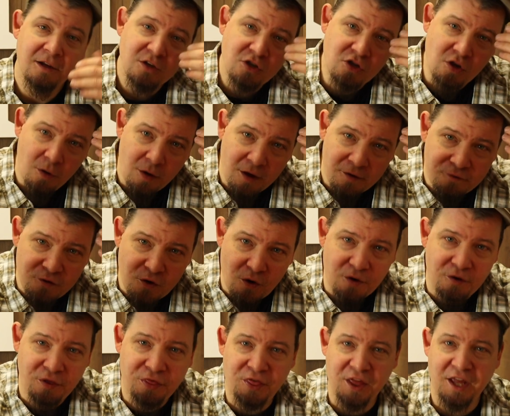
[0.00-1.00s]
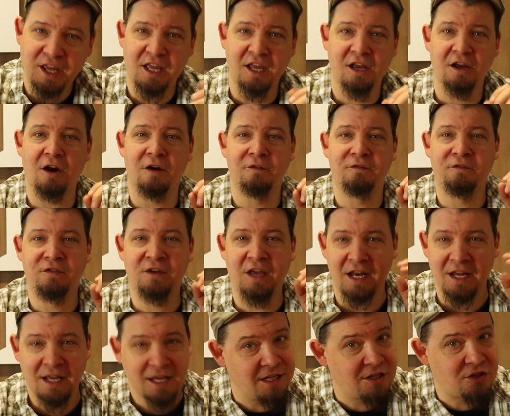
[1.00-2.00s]
So if you're thinking of
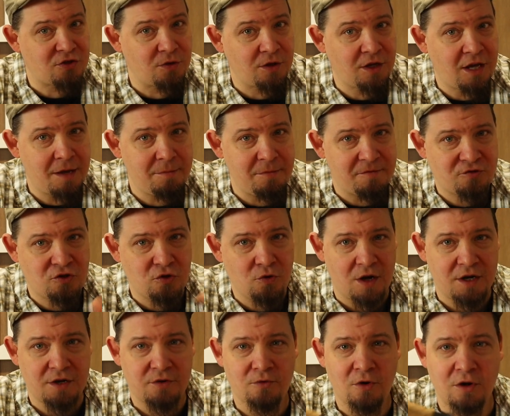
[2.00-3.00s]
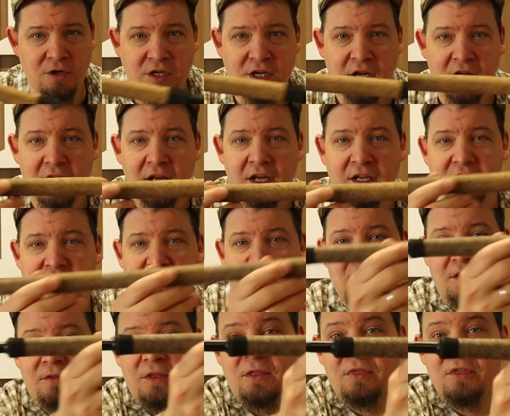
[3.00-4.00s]
getting into the game of 200 rod,
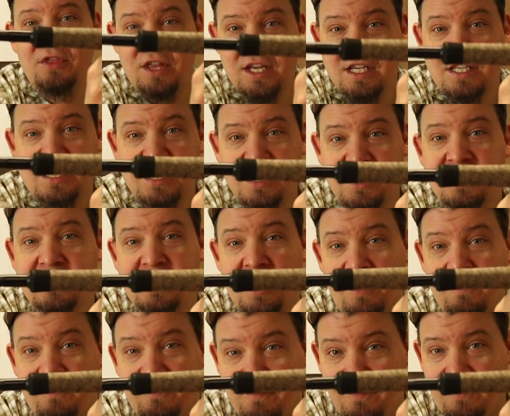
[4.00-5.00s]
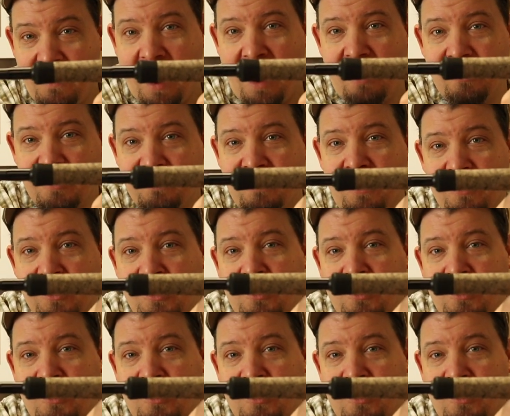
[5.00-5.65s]
then this is a very, very